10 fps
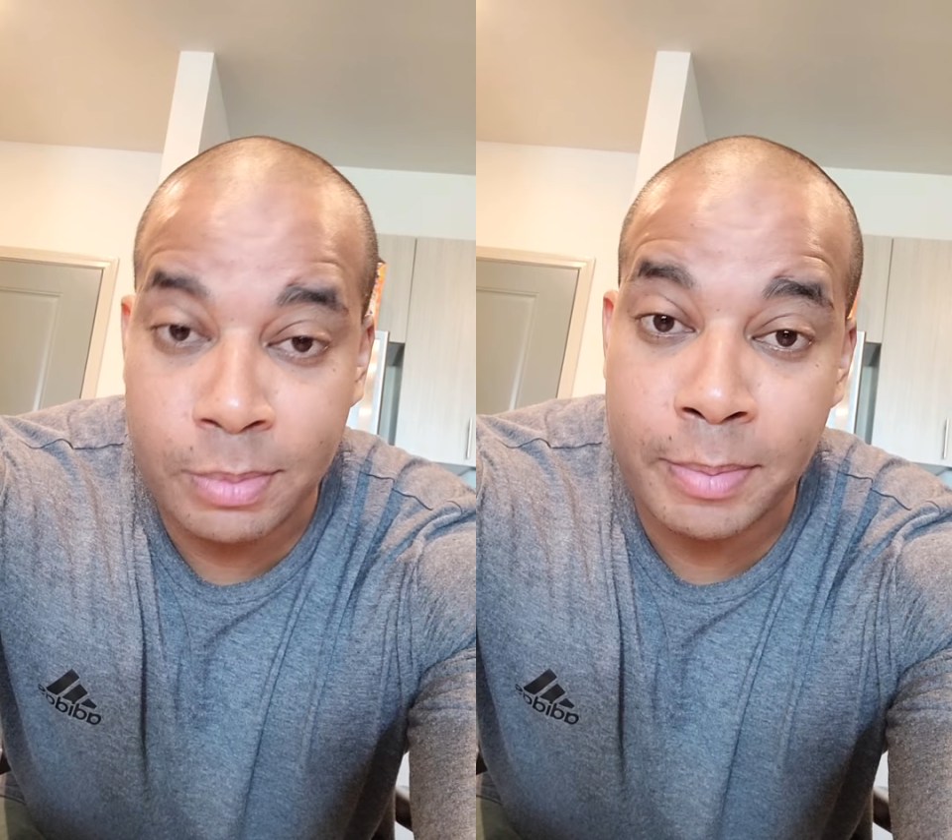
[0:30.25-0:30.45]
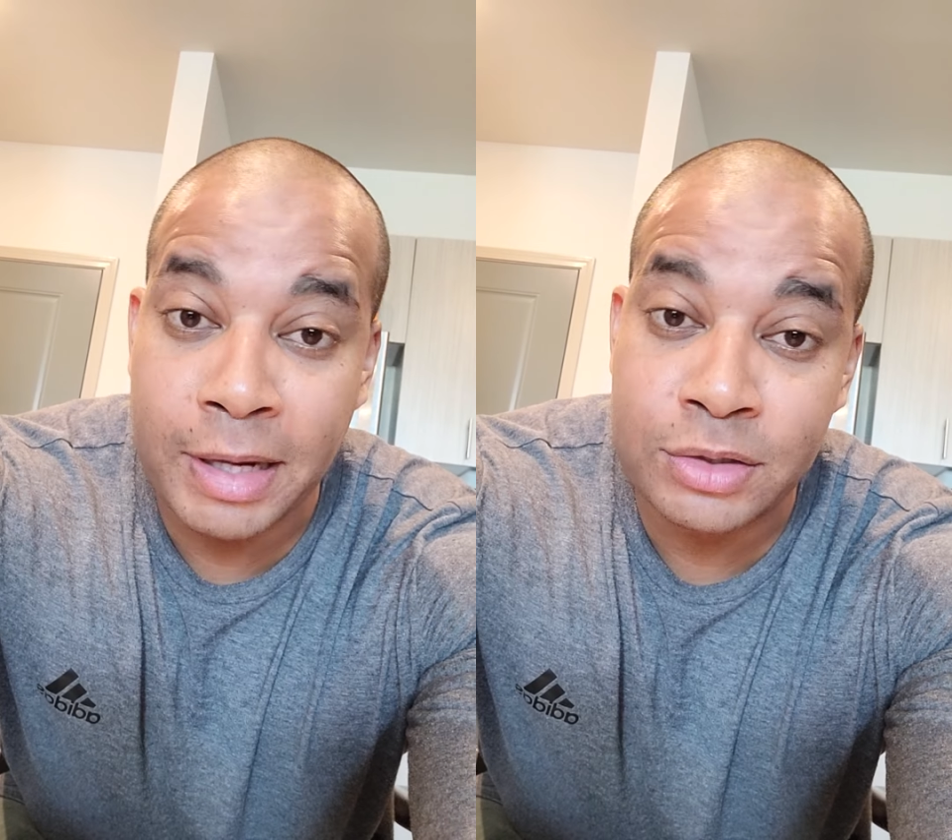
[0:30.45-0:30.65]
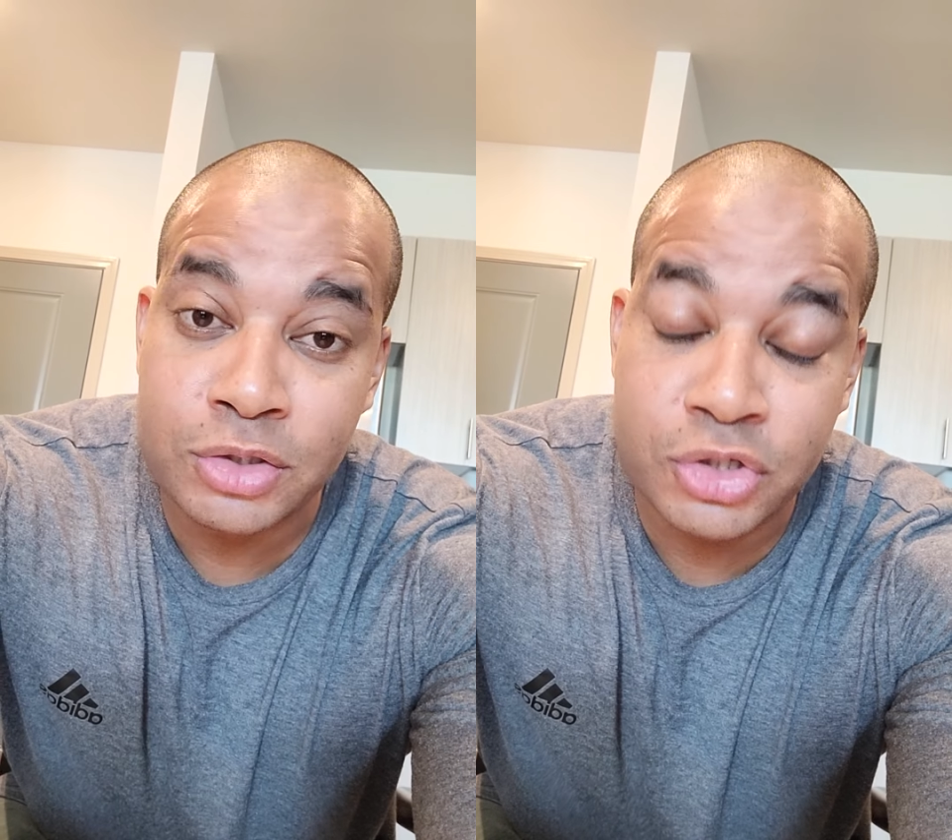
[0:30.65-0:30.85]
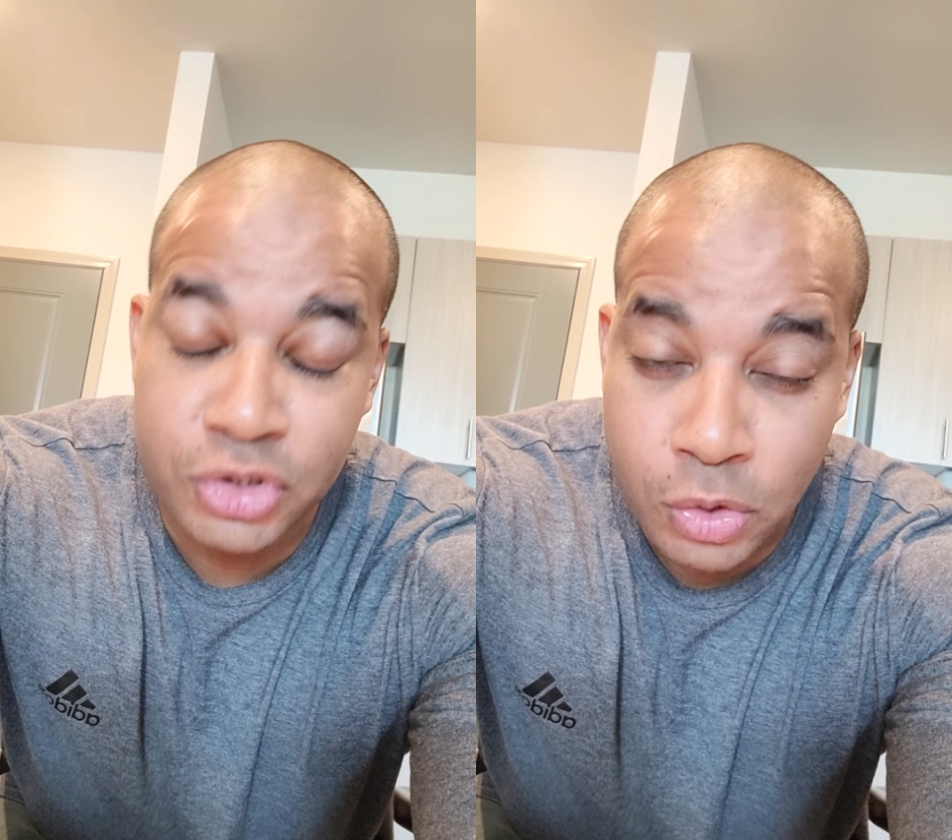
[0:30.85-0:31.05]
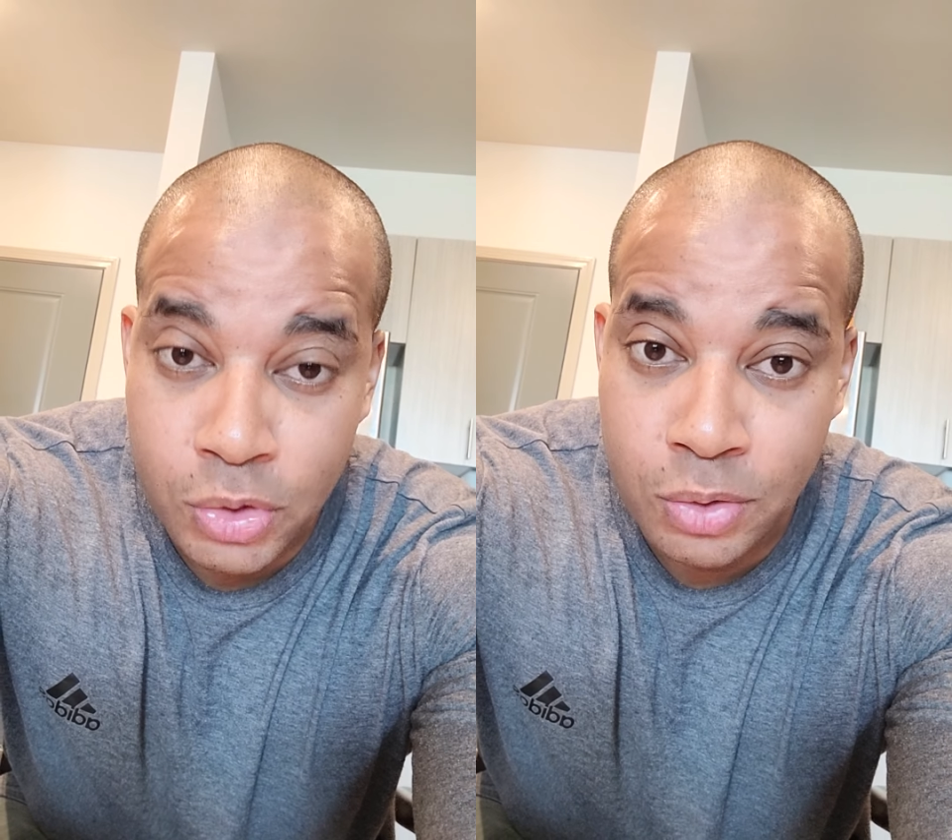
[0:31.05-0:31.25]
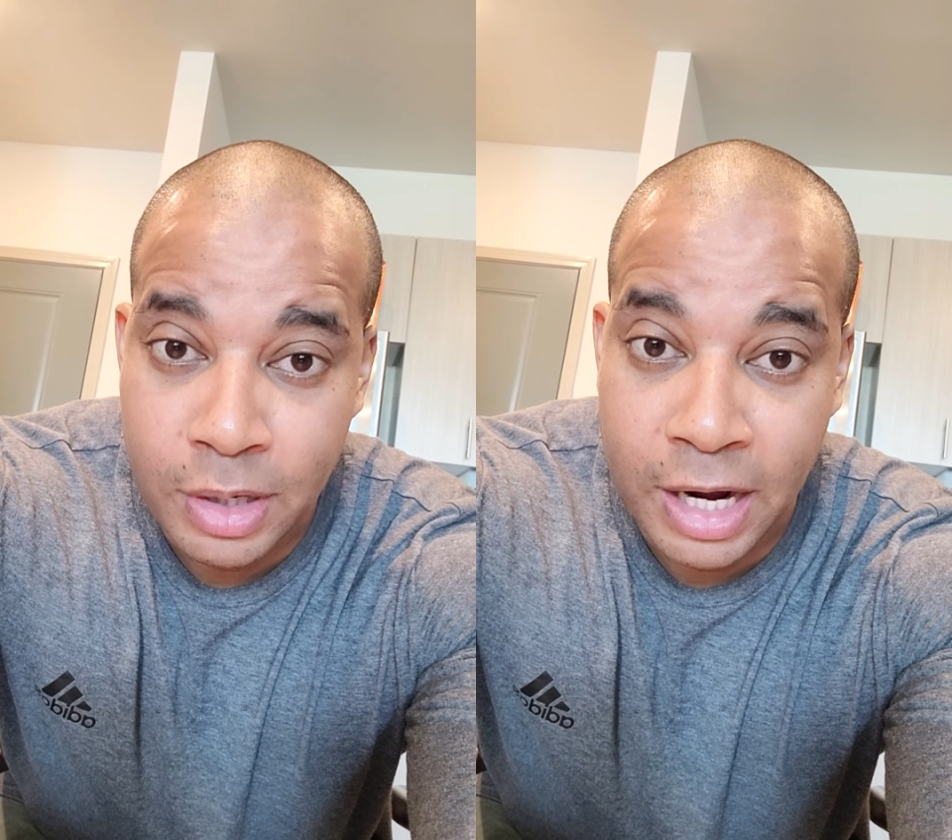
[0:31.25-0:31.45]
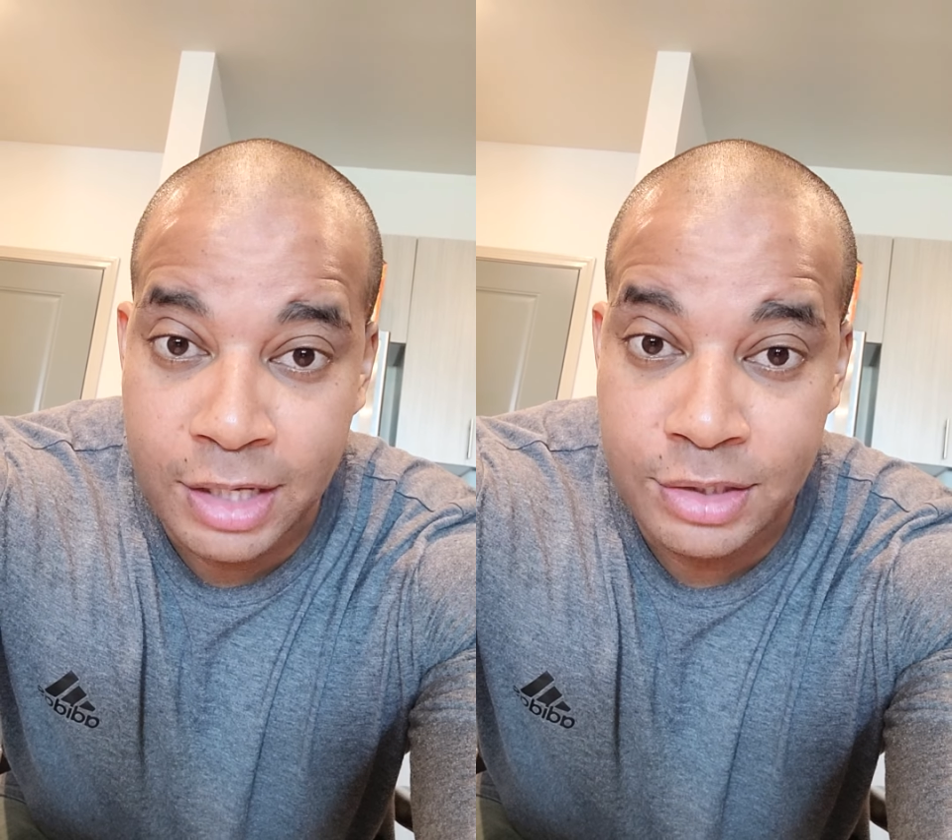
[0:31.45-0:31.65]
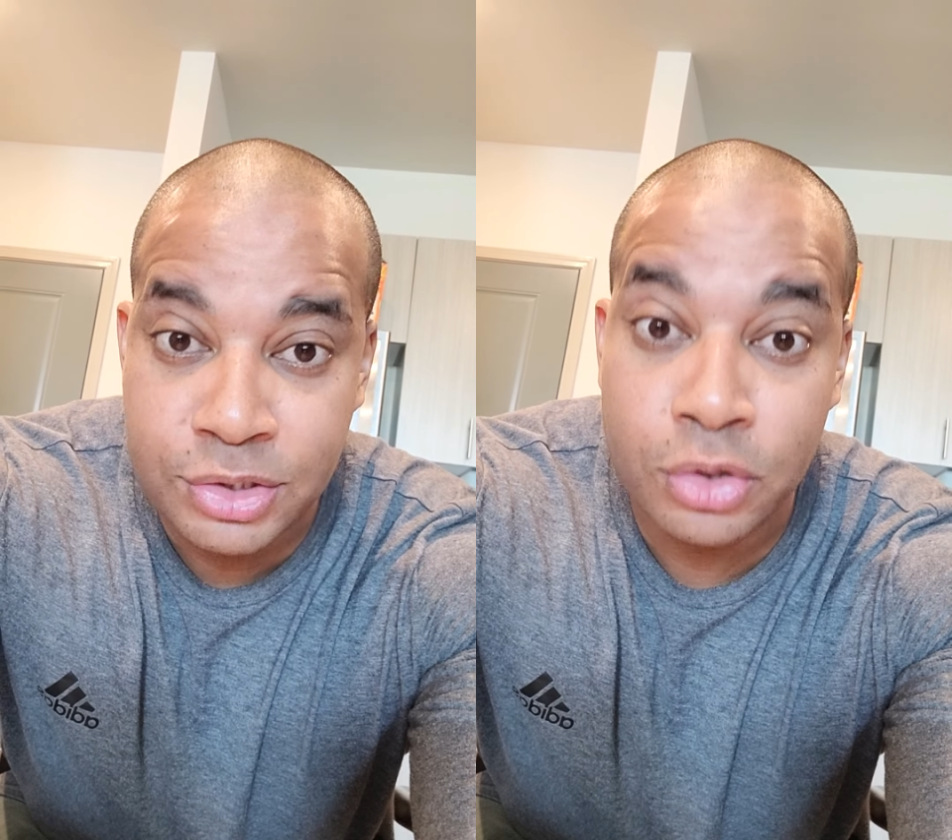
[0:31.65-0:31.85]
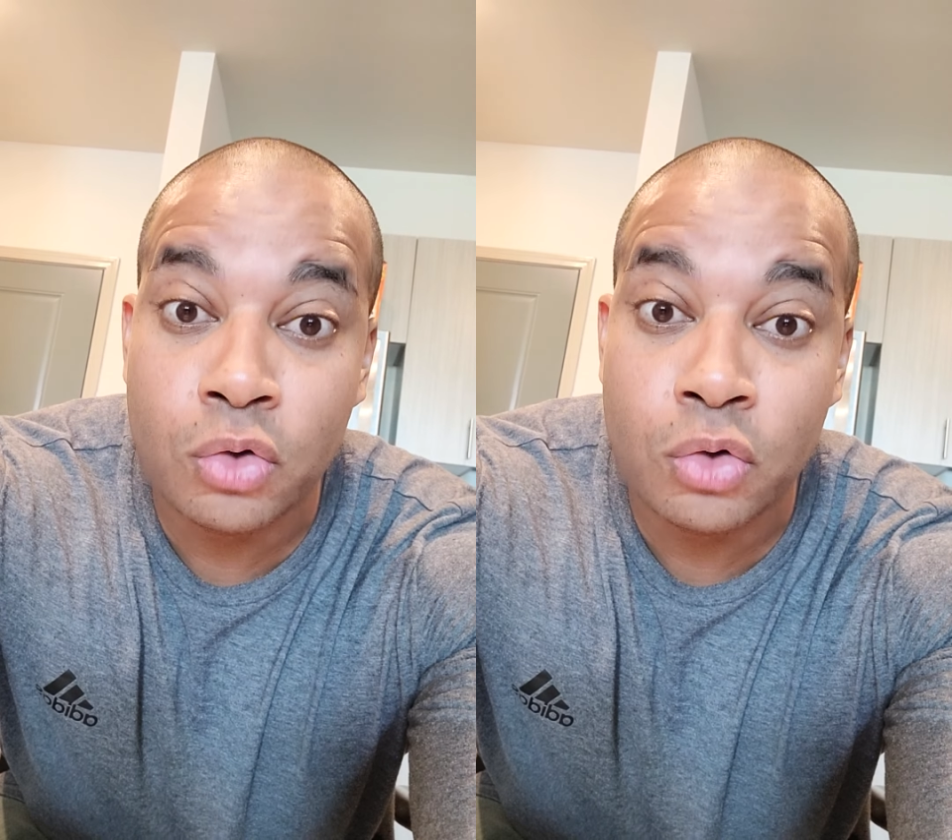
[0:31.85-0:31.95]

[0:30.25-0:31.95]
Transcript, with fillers: I'm about to show you guys